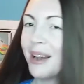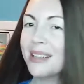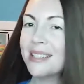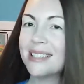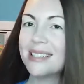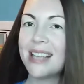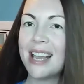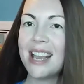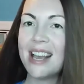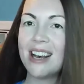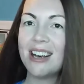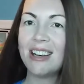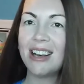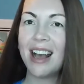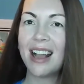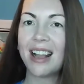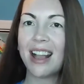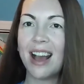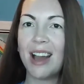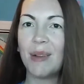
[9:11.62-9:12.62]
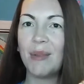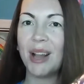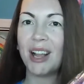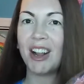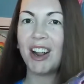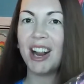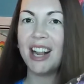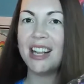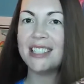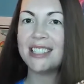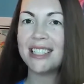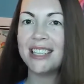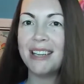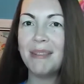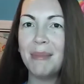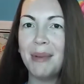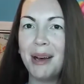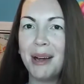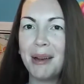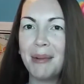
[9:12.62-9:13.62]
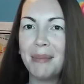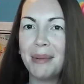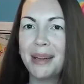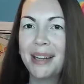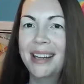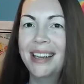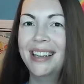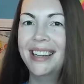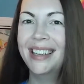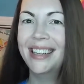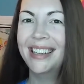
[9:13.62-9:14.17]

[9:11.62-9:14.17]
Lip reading: were on sale, I kind of went crazy and bought them.